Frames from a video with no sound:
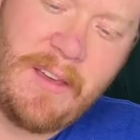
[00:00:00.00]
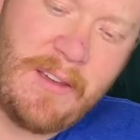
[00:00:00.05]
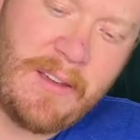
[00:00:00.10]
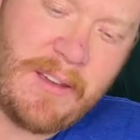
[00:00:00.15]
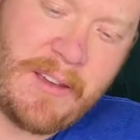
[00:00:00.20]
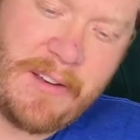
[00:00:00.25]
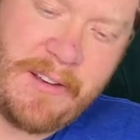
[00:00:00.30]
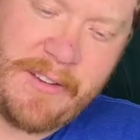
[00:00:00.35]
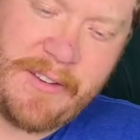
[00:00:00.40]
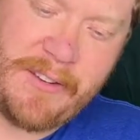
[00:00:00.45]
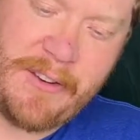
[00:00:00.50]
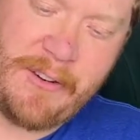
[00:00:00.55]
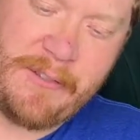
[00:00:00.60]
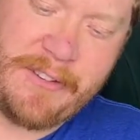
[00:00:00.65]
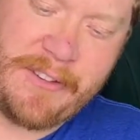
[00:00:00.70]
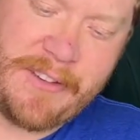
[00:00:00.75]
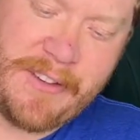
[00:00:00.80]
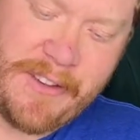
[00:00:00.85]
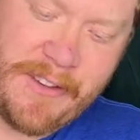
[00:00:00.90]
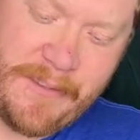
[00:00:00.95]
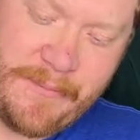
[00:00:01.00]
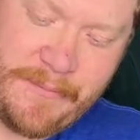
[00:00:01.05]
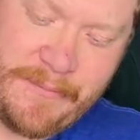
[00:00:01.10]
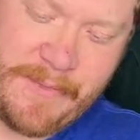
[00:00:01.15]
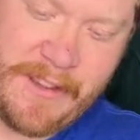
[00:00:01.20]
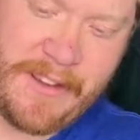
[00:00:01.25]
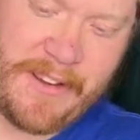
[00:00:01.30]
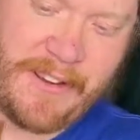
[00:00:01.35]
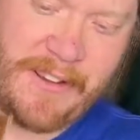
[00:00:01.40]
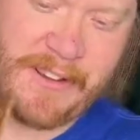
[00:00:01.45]
kind of service I
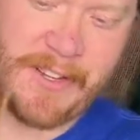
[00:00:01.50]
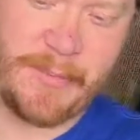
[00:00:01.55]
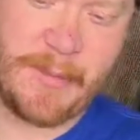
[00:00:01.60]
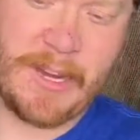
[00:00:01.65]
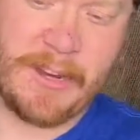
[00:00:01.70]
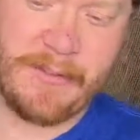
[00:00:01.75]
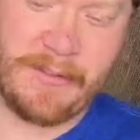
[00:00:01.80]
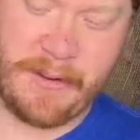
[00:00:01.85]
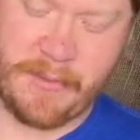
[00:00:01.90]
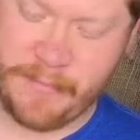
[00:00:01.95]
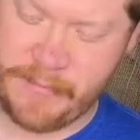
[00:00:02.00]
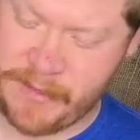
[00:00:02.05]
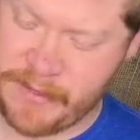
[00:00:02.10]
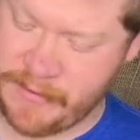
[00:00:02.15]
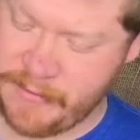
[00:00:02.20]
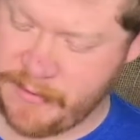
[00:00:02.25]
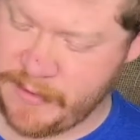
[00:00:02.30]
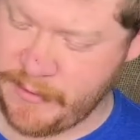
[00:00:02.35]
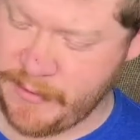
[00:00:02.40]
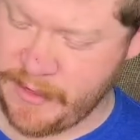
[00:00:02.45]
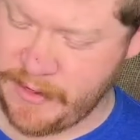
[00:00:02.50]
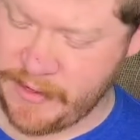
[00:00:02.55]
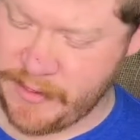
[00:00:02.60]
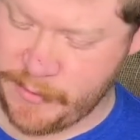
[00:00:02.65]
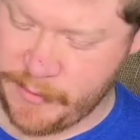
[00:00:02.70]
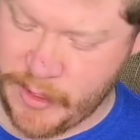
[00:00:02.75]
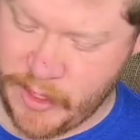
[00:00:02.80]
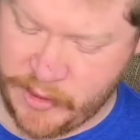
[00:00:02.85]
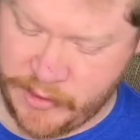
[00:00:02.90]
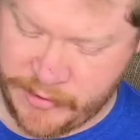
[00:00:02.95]
kind of expect from some of these
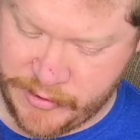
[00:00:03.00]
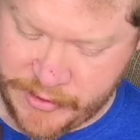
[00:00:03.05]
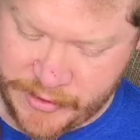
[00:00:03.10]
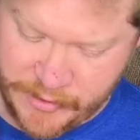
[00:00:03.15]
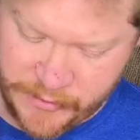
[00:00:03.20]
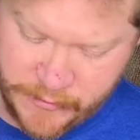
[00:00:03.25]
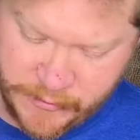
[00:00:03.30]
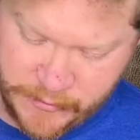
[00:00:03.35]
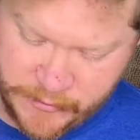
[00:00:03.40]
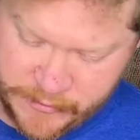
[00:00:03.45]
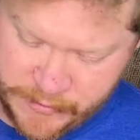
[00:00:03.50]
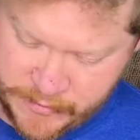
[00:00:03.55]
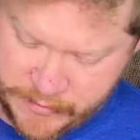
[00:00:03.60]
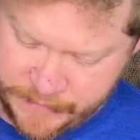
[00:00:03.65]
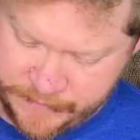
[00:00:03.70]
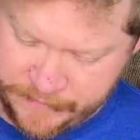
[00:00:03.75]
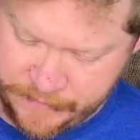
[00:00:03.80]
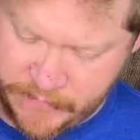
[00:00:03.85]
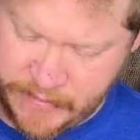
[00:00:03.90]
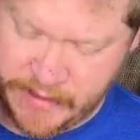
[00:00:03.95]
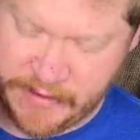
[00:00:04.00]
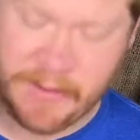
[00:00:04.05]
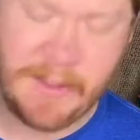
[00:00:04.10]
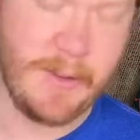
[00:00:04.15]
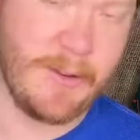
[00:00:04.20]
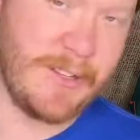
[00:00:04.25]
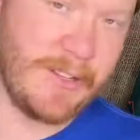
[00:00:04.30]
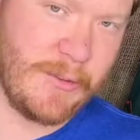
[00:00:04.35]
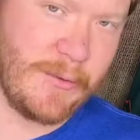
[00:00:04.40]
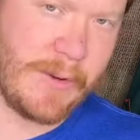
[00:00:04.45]
smaller stores. It
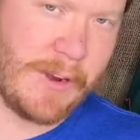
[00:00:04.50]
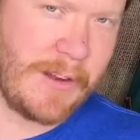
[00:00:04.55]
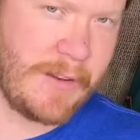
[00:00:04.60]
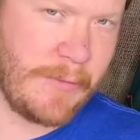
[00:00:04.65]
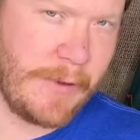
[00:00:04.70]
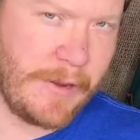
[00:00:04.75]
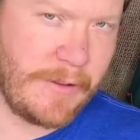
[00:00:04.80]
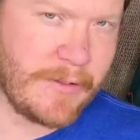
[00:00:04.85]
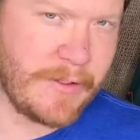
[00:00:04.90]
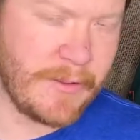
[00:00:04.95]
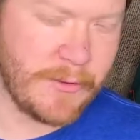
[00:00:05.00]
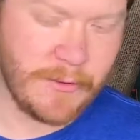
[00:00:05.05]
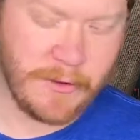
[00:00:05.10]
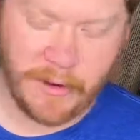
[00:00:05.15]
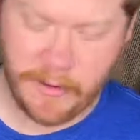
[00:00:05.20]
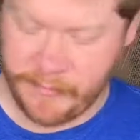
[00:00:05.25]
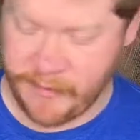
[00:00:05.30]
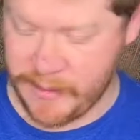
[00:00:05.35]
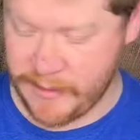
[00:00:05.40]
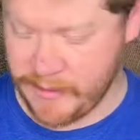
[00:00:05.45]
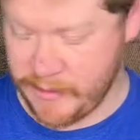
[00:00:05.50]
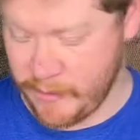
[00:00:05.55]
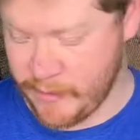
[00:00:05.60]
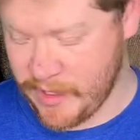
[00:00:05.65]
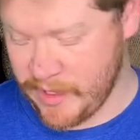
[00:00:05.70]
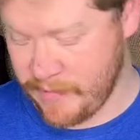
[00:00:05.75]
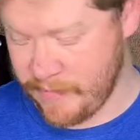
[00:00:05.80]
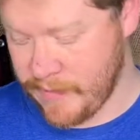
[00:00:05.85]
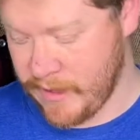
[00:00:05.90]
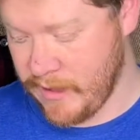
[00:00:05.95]
was a Red Wing store, obviously,
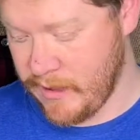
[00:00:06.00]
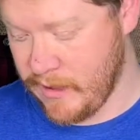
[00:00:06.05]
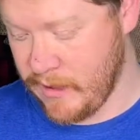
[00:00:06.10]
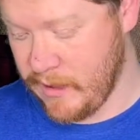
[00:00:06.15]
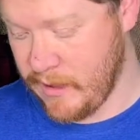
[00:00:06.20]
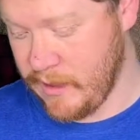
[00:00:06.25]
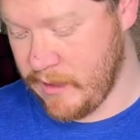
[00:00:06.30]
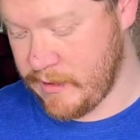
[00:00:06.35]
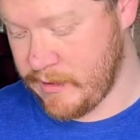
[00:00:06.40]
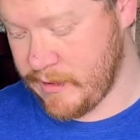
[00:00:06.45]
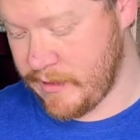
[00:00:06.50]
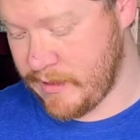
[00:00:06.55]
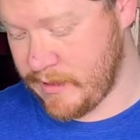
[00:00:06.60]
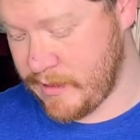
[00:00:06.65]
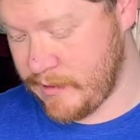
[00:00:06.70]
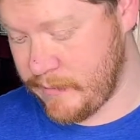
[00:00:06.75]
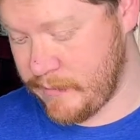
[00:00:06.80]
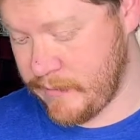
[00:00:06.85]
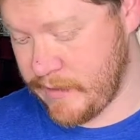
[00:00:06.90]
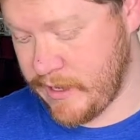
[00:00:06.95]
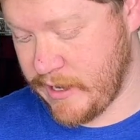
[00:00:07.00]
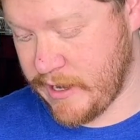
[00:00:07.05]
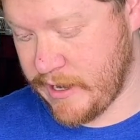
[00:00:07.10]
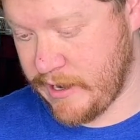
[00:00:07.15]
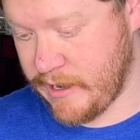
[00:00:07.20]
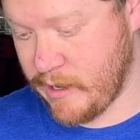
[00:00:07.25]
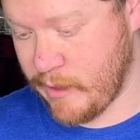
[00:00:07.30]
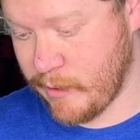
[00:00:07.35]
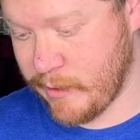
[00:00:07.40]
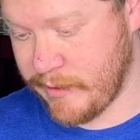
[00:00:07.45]
but the guy
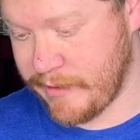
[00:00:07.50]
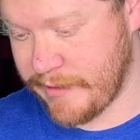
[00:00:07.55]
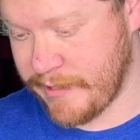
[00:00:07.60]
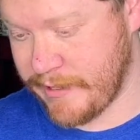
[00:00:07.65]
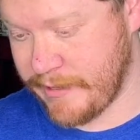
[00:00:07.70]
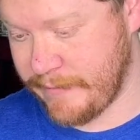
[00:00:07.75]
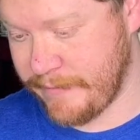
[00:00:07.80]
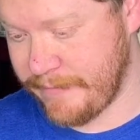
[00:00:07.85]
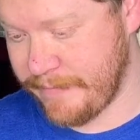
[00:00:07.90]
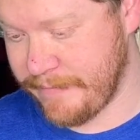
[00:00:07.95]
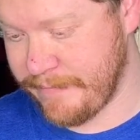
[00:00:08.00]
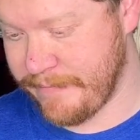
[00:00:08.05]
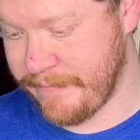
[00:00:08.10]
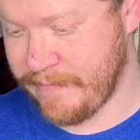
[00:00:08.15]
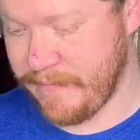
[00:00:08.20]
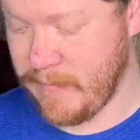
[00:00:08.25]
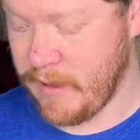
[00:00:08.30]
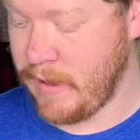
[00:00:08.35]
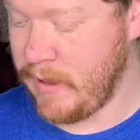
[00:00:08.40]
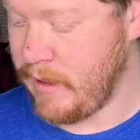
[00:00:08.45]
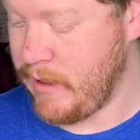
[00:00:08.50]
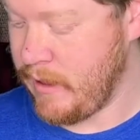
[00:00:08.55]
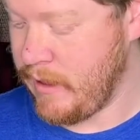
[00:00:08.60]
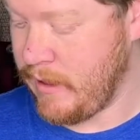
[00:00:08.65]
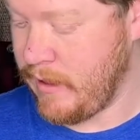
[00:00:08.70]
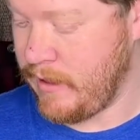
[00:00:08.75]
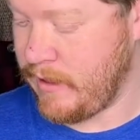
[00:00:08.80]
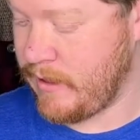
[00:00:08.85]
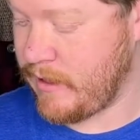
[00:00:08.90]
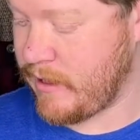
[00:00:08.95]
knowing that
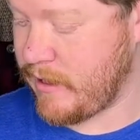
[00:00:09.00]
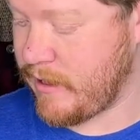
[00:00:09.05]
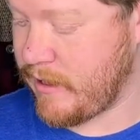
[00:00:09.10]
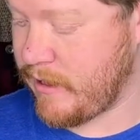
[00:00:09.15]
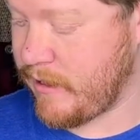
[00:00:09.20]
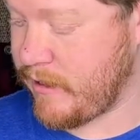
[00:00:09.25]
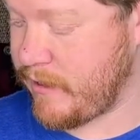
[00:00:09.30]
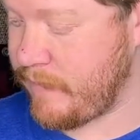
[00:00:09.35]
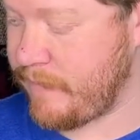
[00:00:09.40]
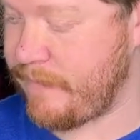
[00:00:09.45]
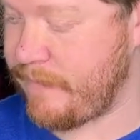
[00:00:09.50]
kind of got